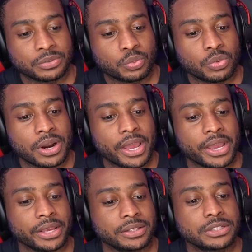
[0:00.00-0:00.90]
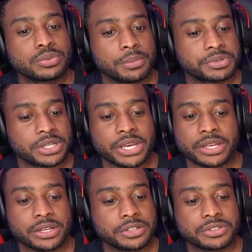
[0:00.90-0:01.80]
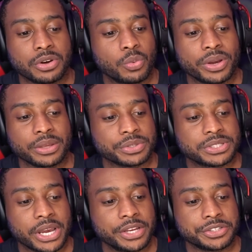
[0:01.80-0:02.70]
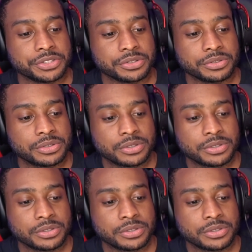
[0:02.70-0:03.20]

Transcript: Right, that's what I'm saying. There's no way that was Taiju.